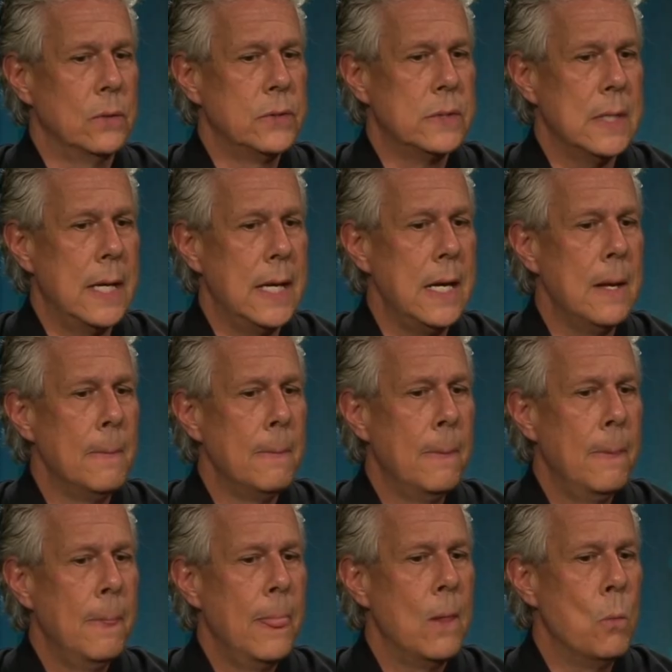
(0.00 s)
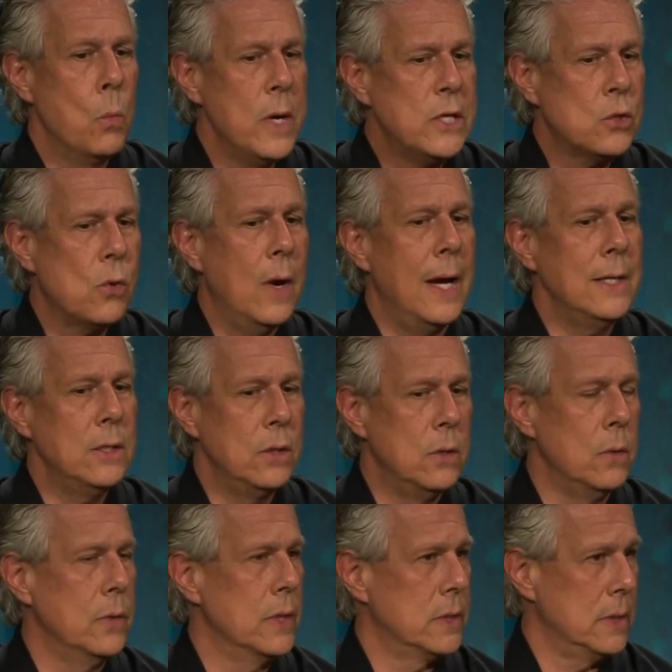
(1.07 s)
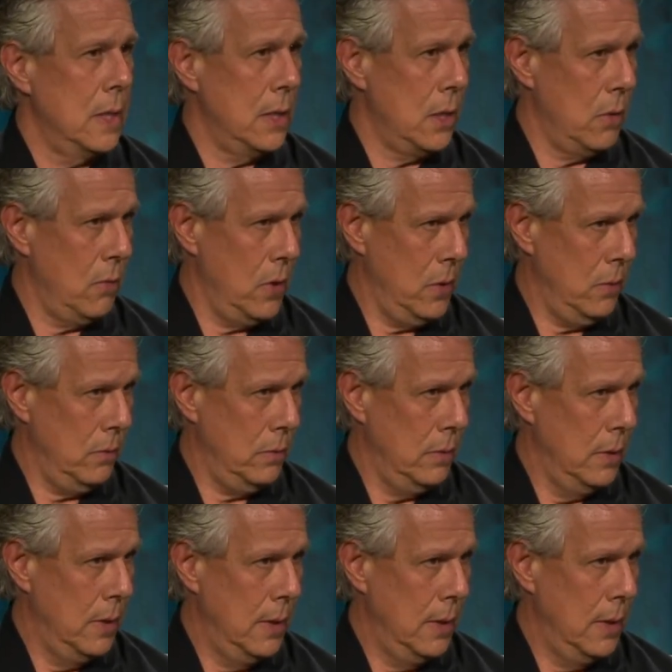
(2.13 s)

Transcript: say, we tried to do this on our own.